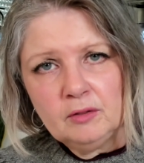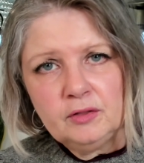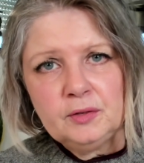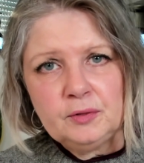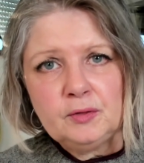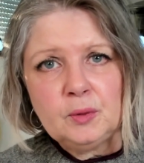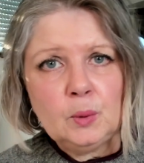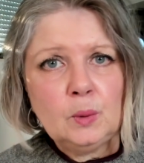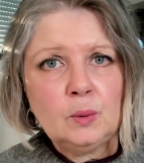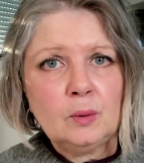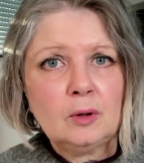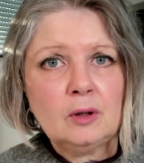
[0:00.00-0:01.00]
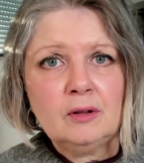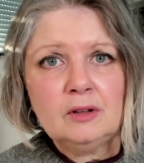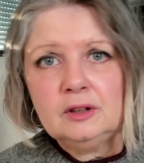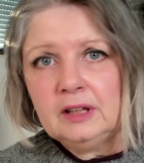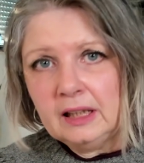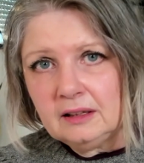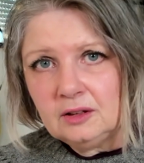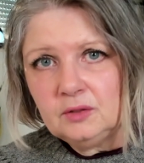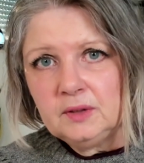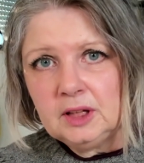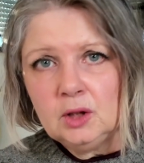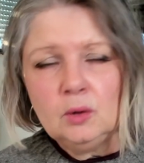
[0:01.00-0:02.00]
for the next
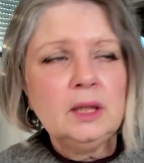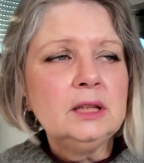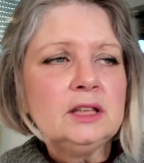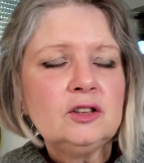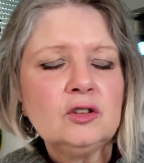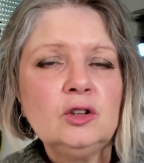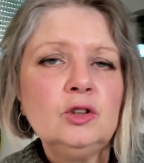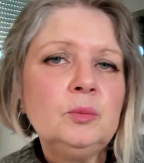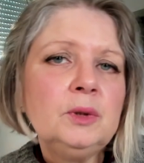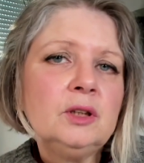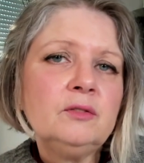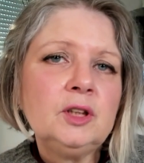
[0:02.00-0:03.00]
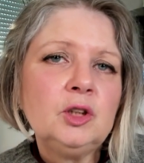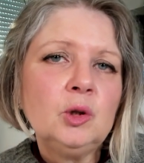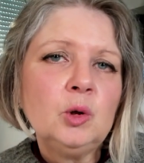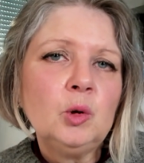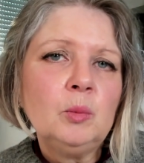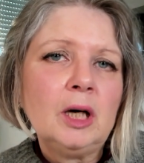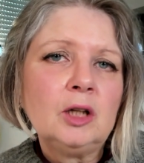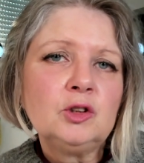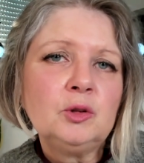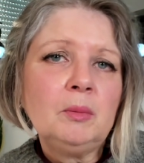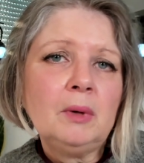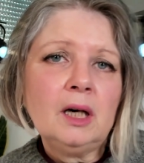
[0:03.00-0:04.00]
video, and it's going to be a video about
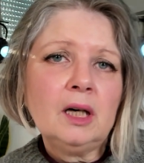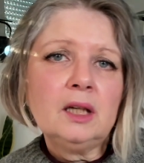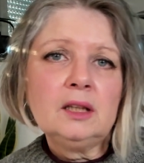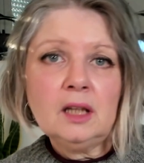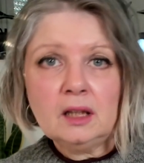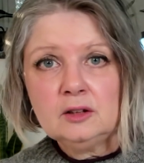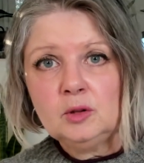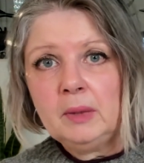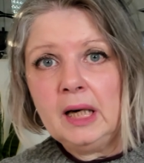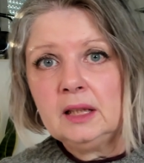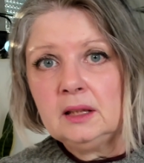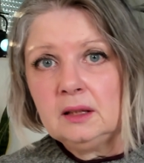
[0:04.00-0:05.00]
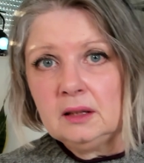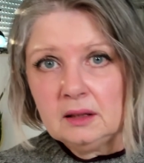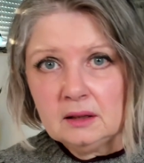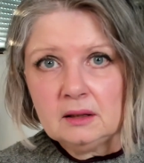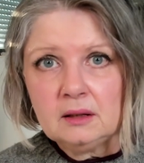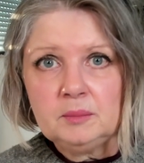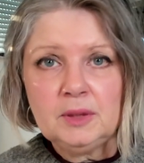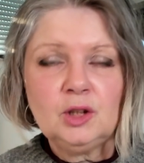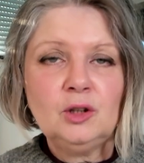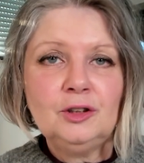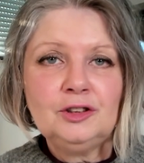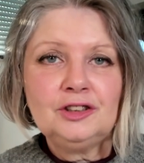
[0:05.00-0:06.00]
my yarn by year,
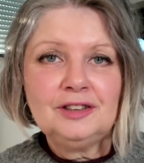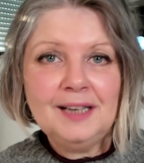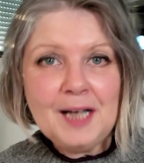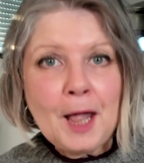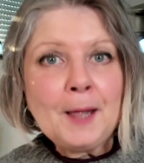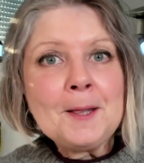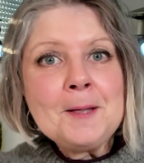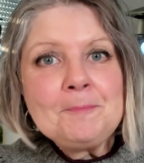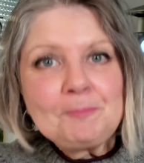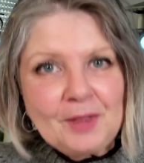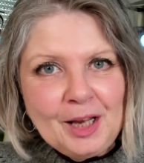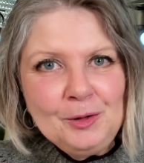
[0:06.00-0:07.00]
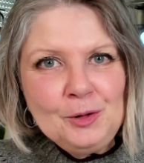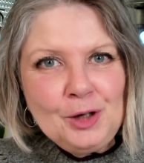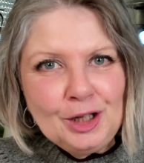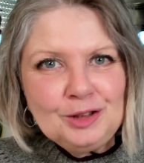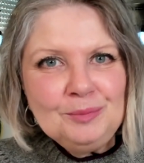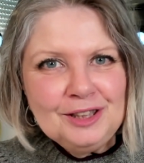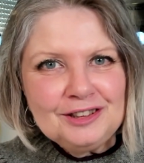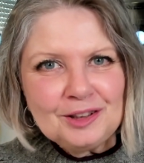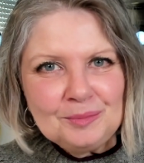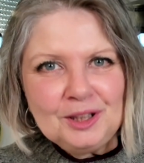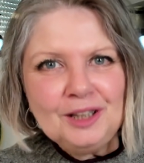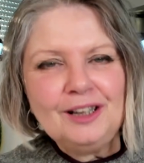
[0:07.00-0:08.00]
because Theo got me
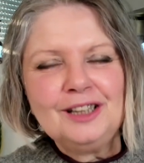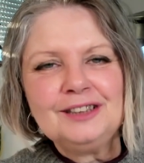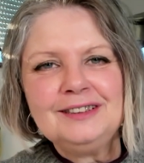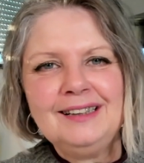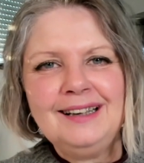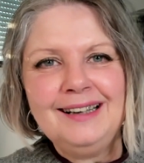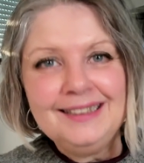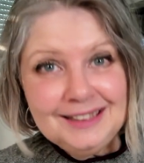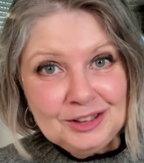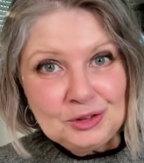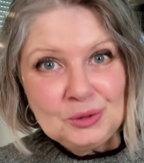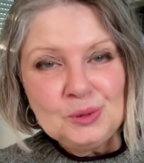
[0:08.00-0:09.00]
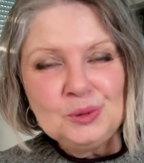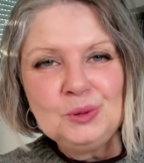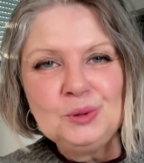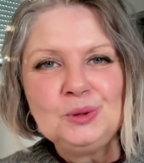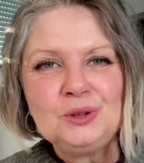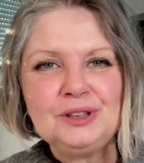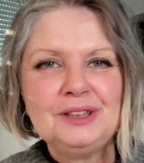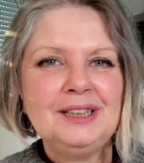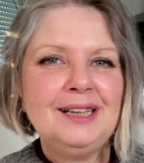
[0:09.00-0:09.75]
some yarn in Toulouse